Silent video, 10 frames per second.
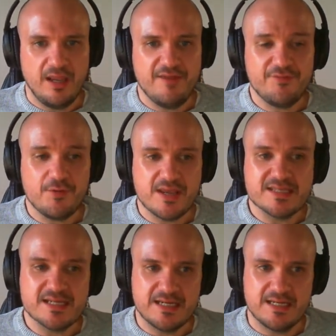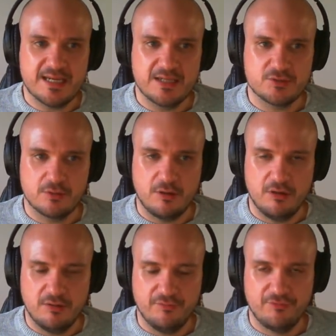if there is an indicator
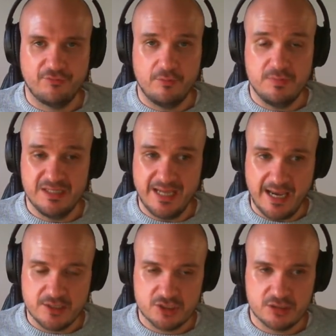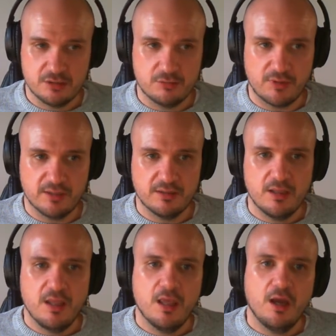of mediation, right?
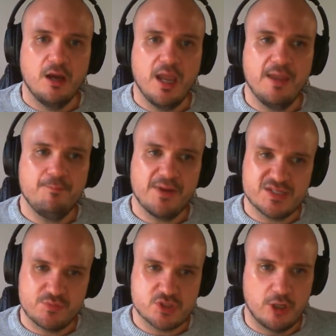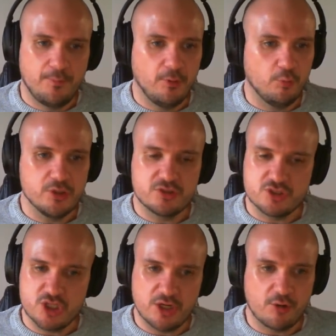M+, for example, would
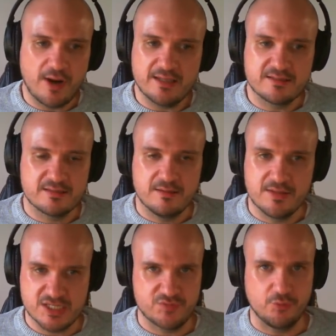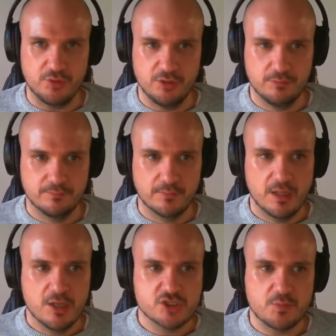generate this for you.
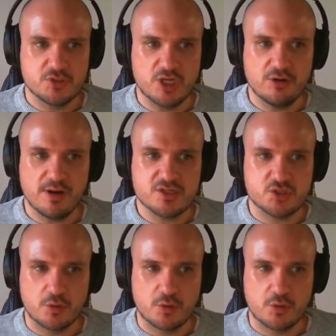So if it generates